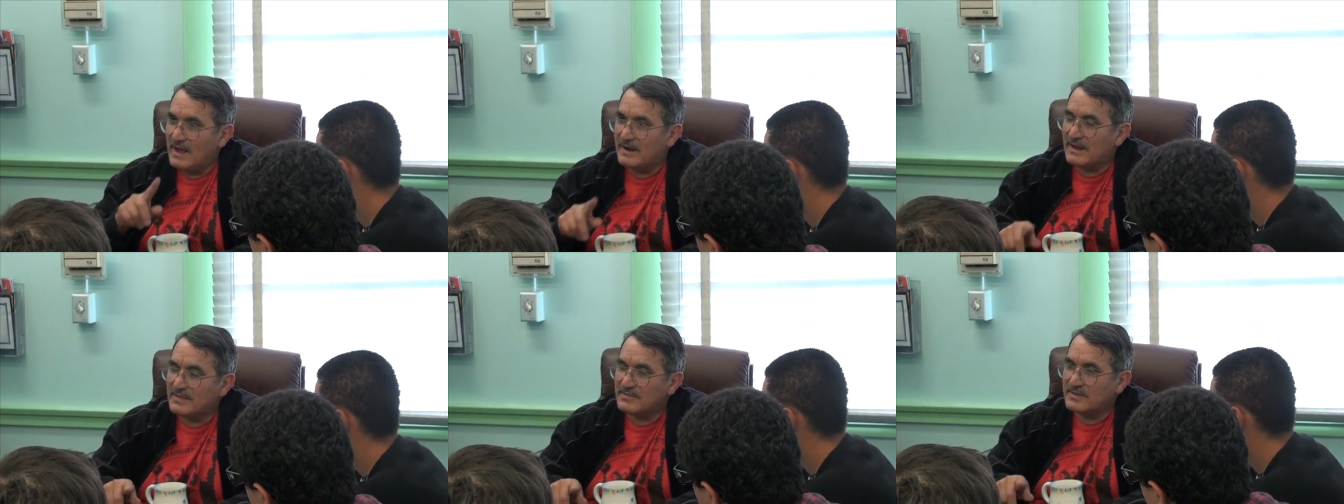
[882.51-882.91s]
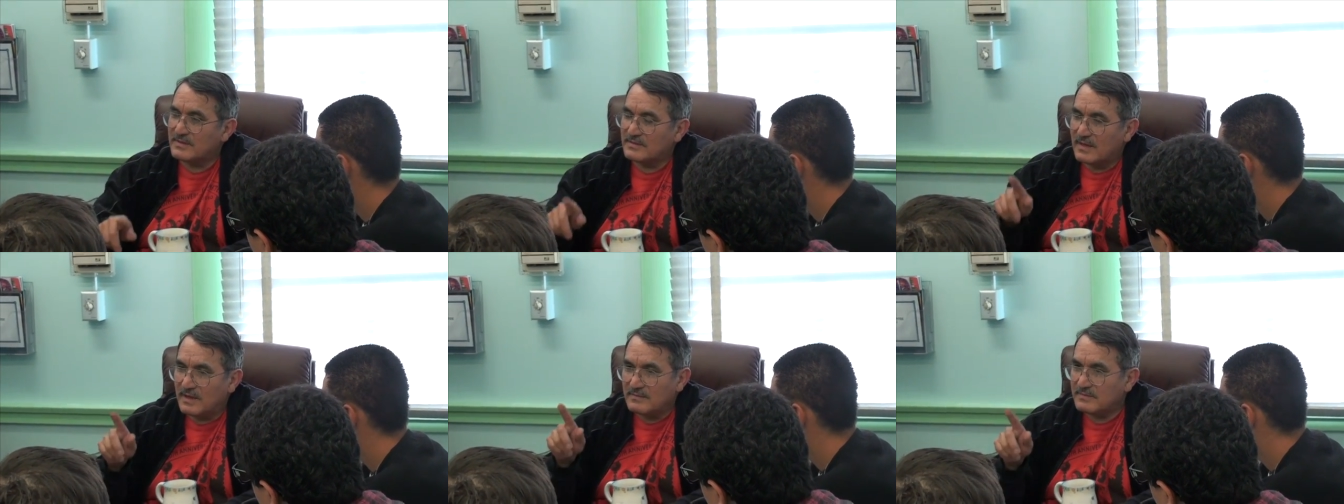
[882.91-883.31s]
on, I
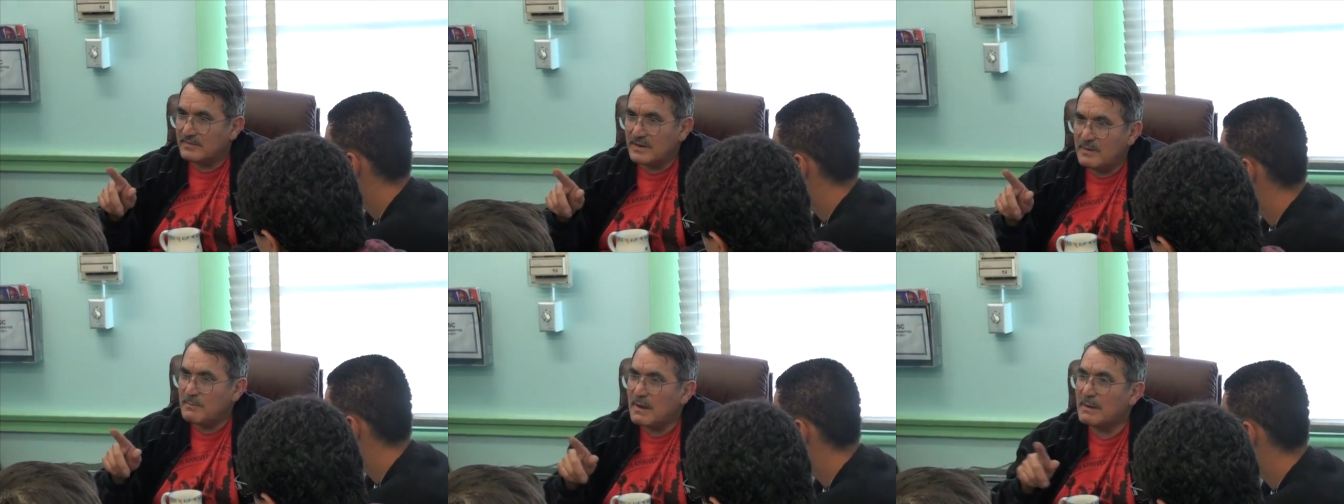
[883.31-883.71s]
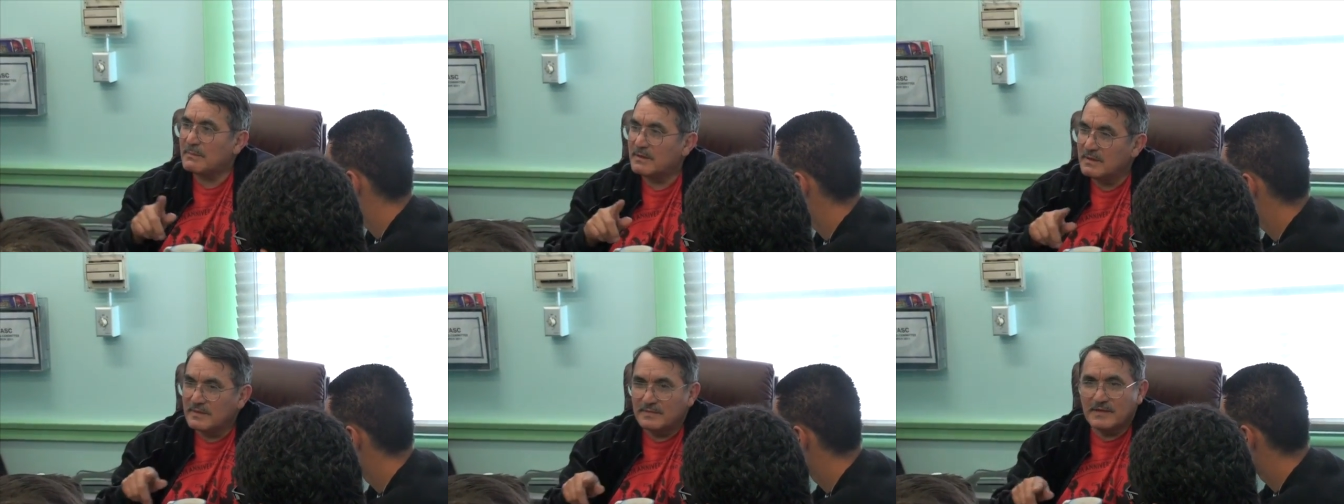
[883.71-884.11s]
said, they're my,
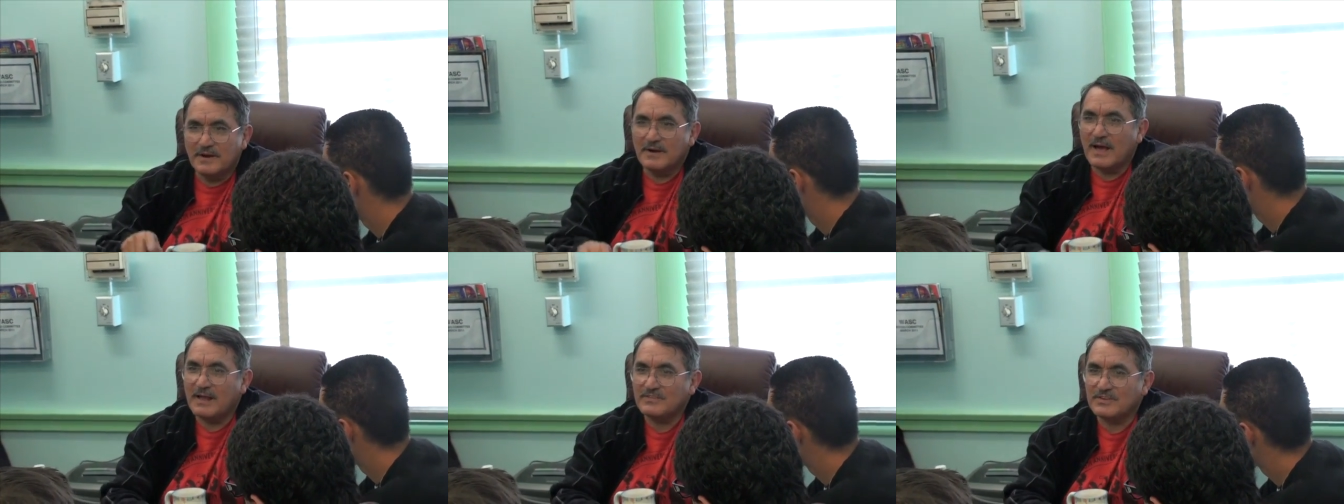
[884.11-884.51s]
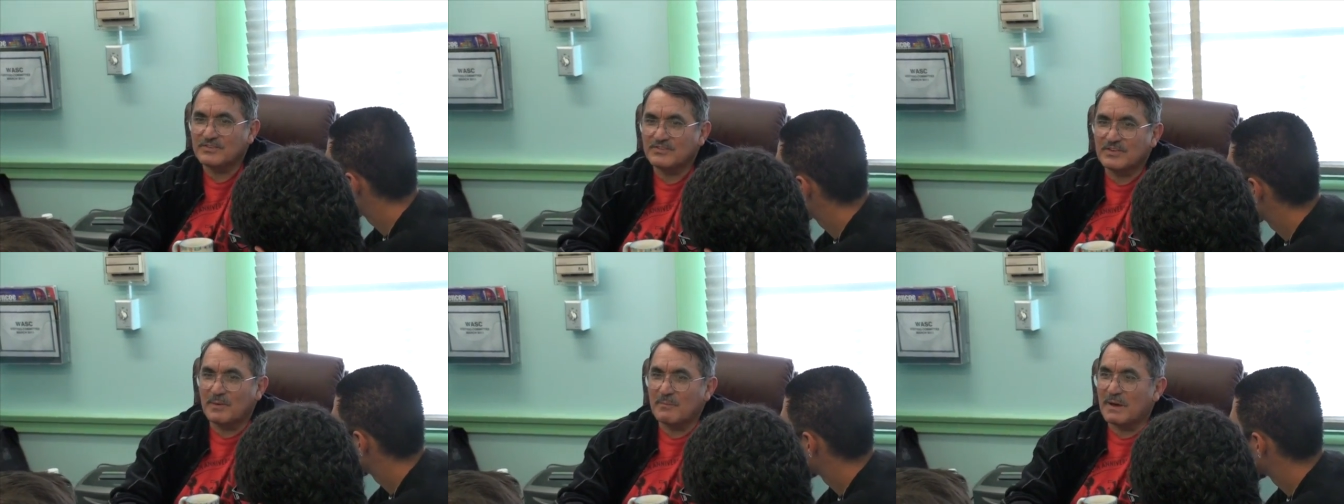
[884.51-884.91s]
they're not
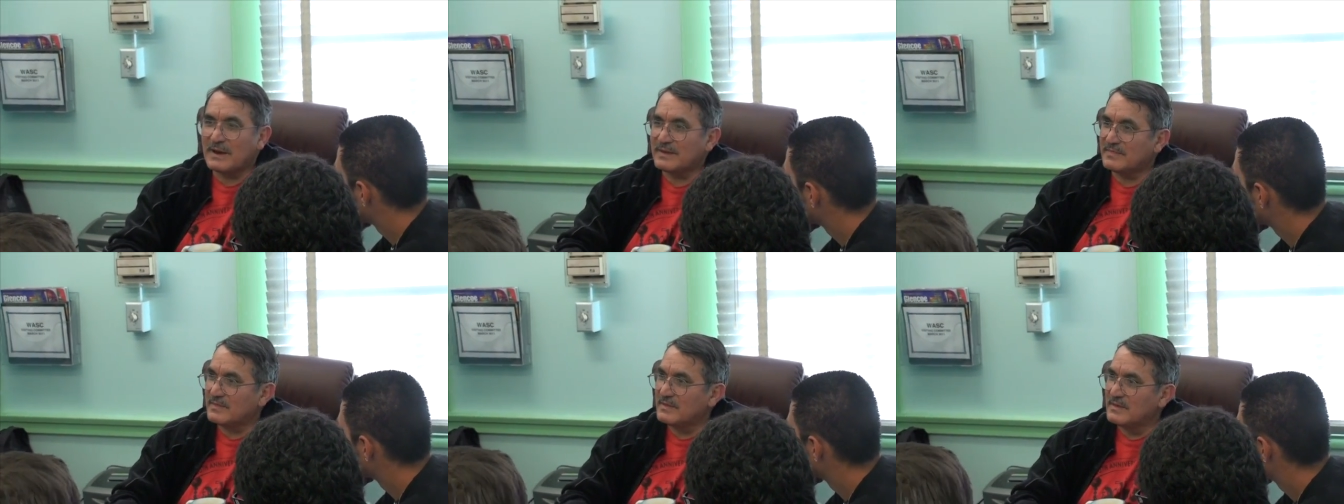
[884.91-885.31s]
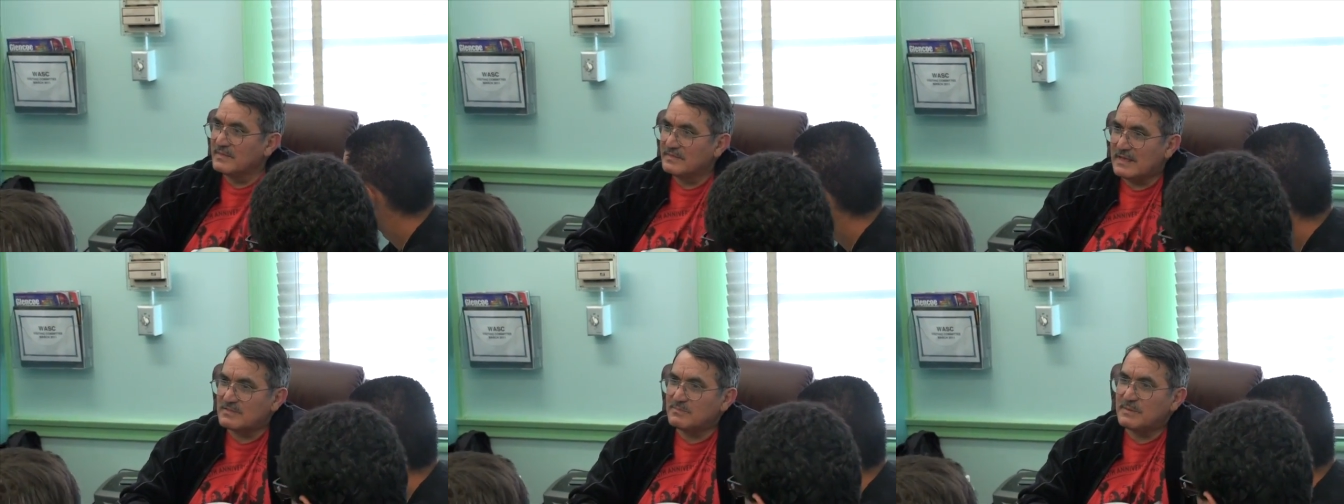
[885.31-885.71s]
just somebody
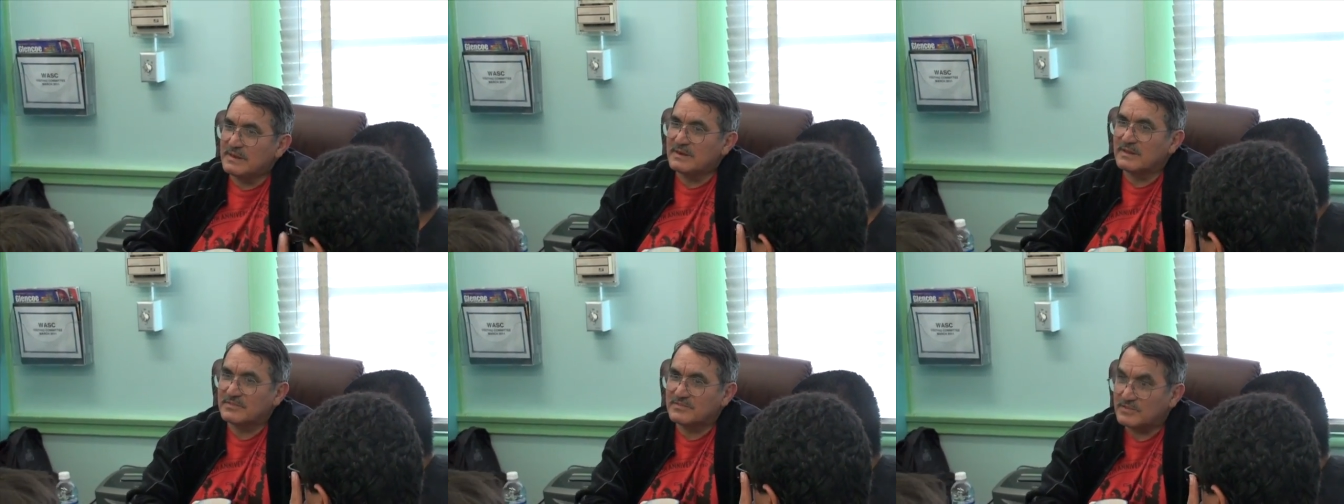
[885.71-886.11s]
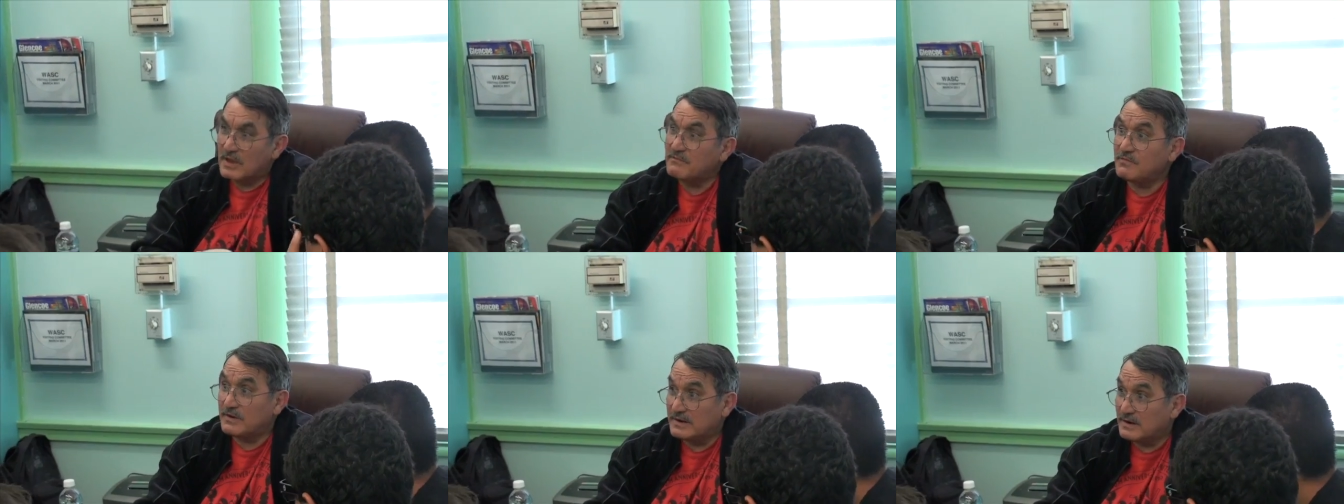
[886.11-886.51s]
that's being
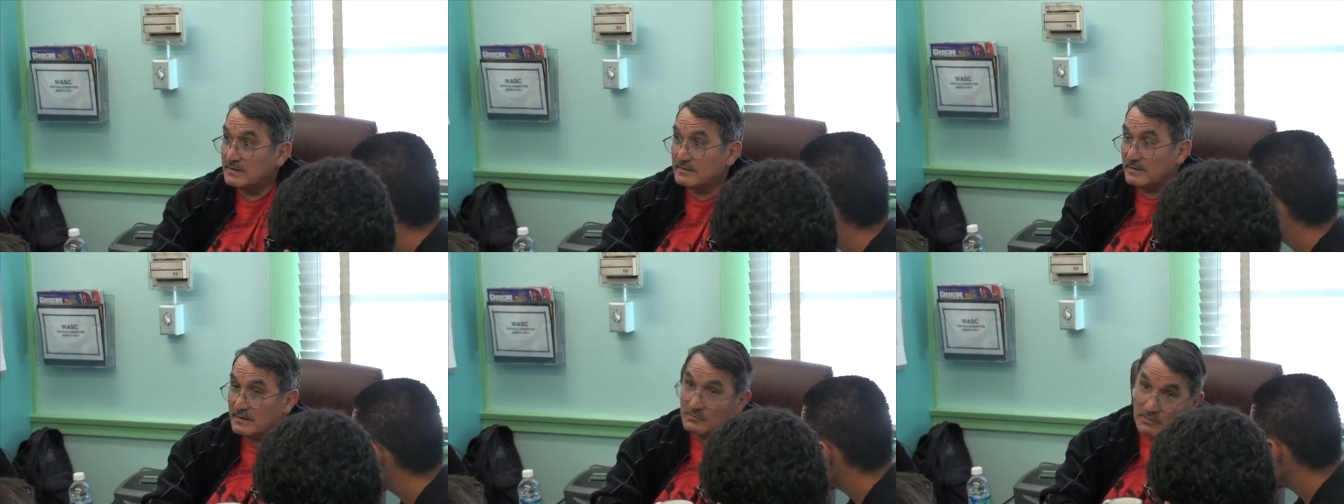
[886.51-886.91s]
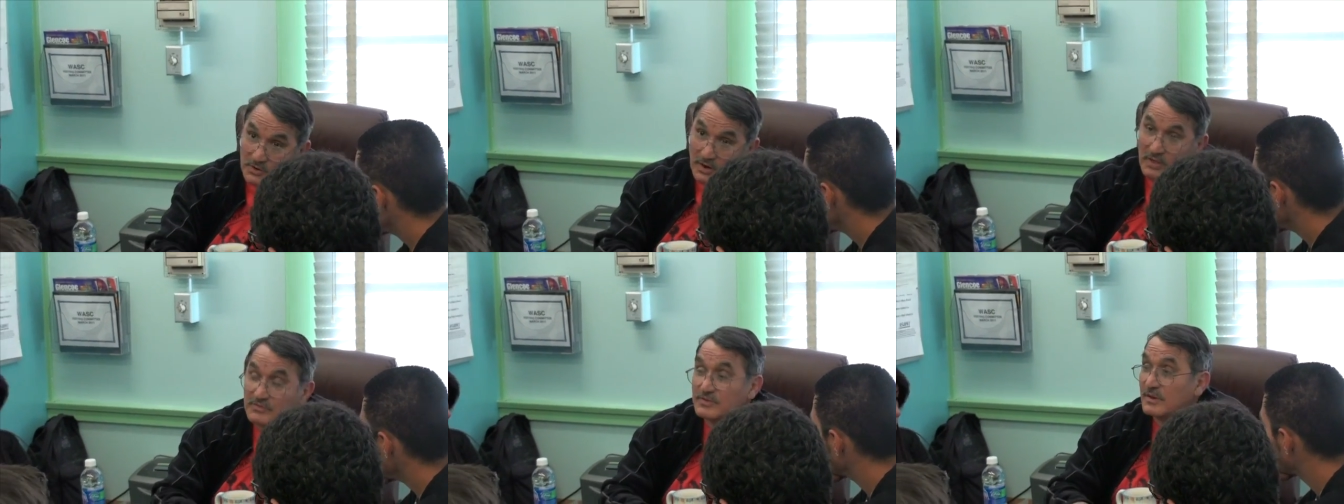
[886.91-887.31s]
suffering, and
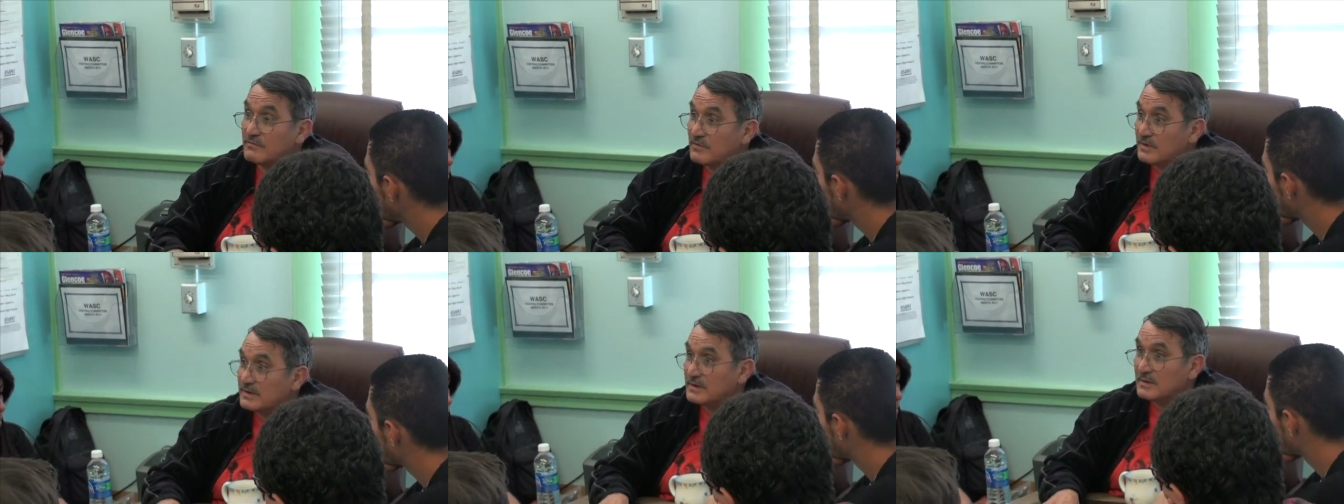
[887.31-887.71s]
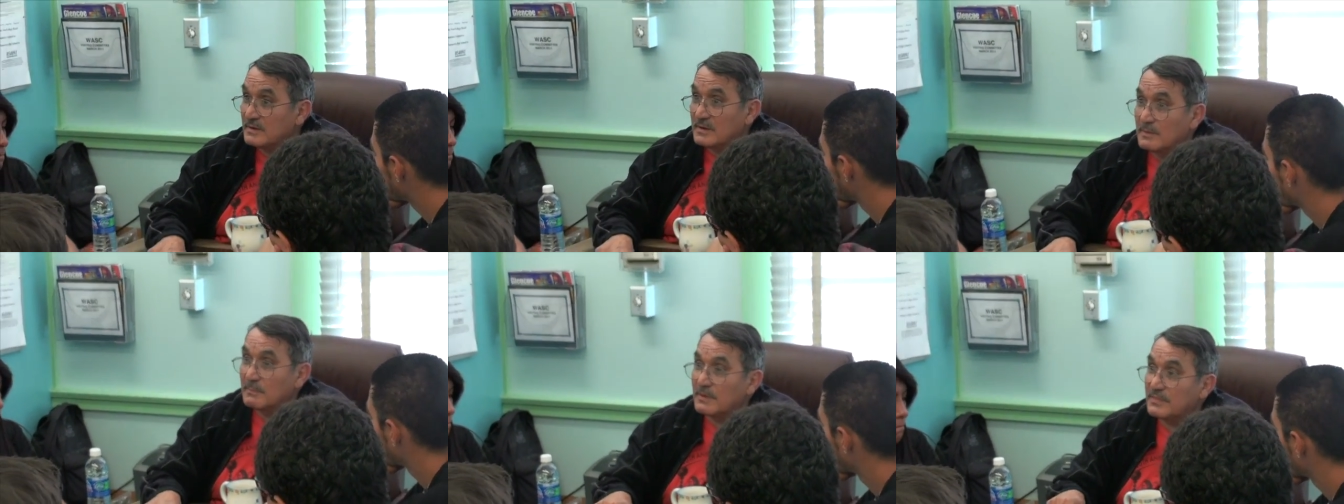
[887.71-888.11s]
we're all suffering,
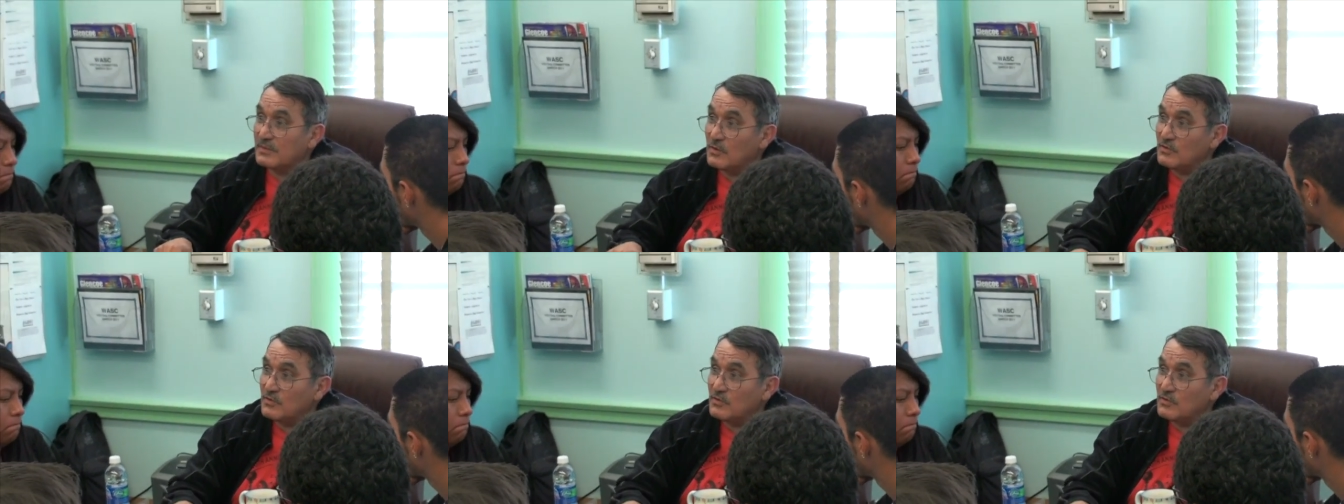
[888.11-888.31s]
but